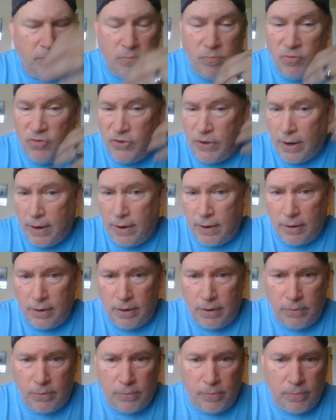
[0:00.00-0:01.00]
setting,
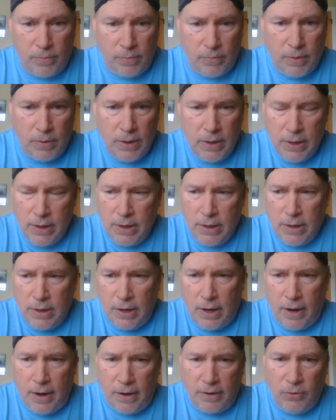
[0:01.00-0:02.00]

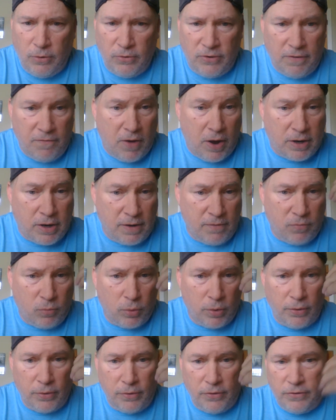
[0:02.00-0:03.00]
use evocative
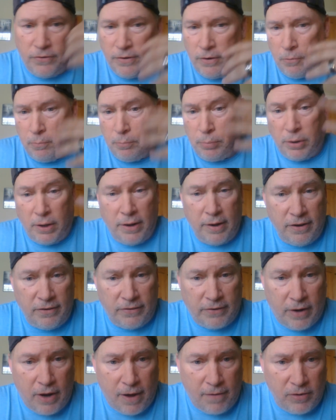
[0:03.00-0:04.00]
words. Blood
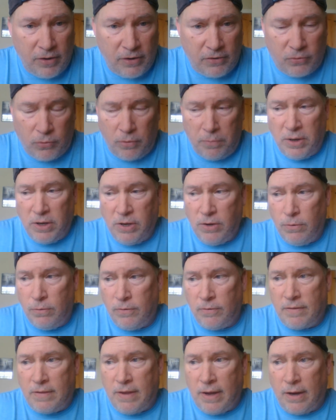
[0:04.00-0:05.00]
is an obvious one, but
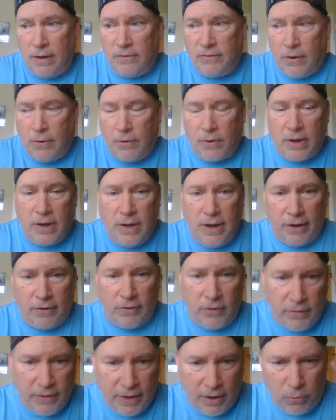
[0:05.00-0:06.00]
use things that are
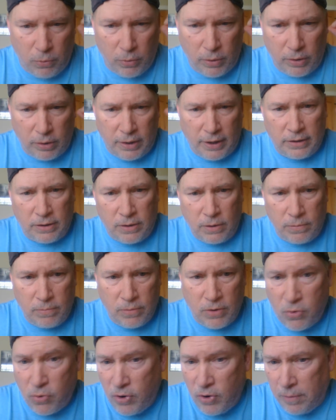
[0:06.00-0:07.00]
connected to that word, like the
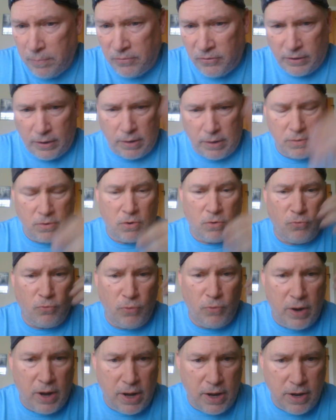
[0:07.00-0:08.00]
crimson or
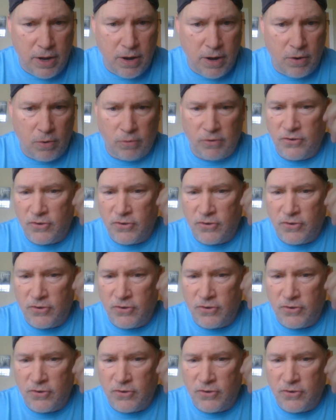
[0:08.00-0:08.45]
red or